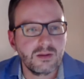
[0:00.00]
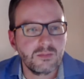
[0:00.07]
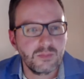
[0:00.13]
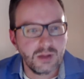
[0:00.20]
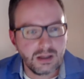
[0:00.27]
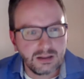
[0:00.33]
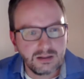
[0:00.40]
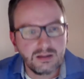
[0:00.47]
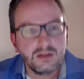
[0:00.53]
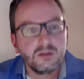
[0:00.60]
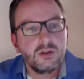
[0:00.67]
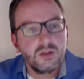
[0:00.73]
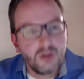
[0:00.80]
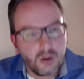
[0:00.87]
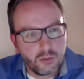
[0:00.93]
But
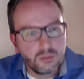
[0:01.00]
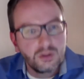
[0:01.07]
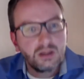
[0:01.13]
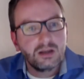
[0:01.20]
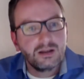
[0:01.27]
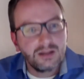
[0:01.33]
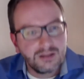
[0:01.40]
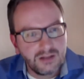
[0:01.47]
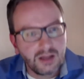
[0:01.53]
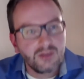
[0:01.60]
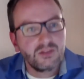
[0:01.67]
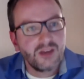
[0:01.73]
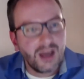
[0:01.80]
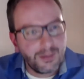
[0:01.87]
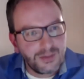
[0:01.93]
it takes
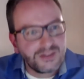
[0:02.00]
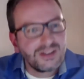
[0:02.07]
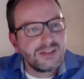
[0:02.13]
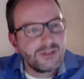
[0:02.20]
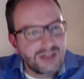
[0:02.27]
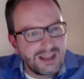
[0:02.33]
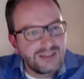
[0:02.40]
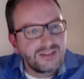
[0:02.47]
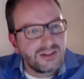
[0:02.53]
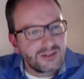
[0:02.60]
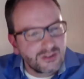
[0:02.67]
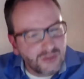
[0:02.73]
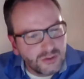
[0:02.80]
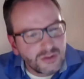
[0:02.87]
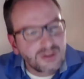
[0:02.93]
time until you get there,
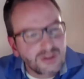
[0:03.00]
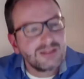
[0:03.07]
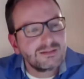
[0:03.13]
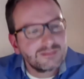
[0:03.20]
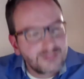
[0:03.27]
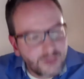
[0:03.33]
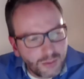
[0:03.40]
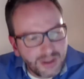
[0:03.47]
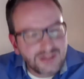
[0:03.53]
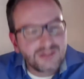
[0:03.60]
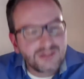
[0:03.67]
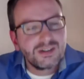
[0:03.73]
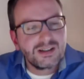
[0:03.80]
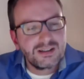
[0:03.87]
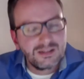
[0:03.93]
so you can
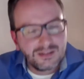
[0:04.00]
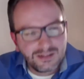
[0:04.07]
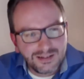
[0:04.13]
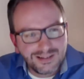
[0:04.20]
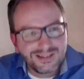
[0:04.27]
gradually